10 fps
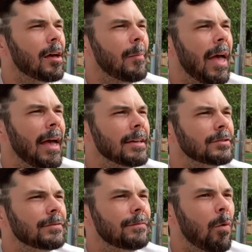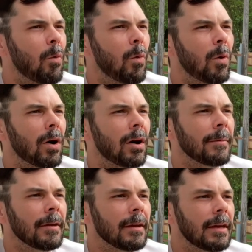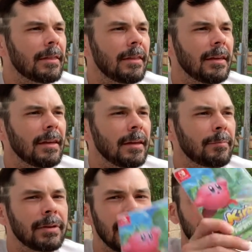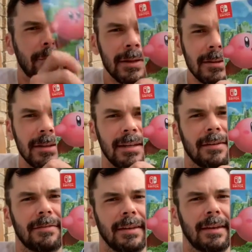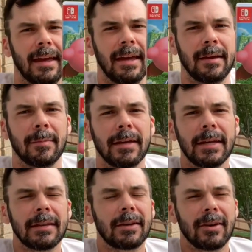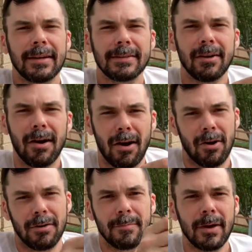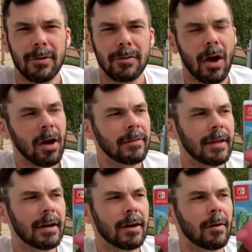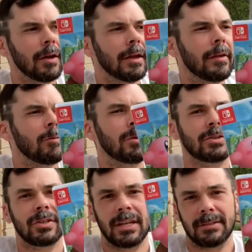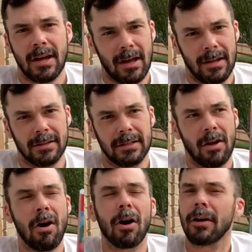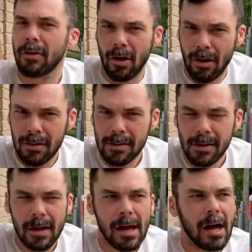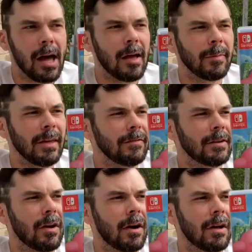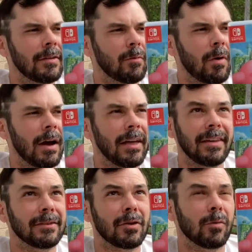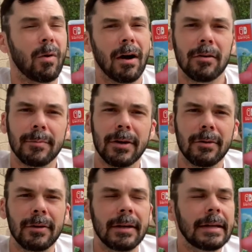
As for the playability of the game, there is a hard mode on there, which is not hard at all. Even on the wild, I think it's called wild mode,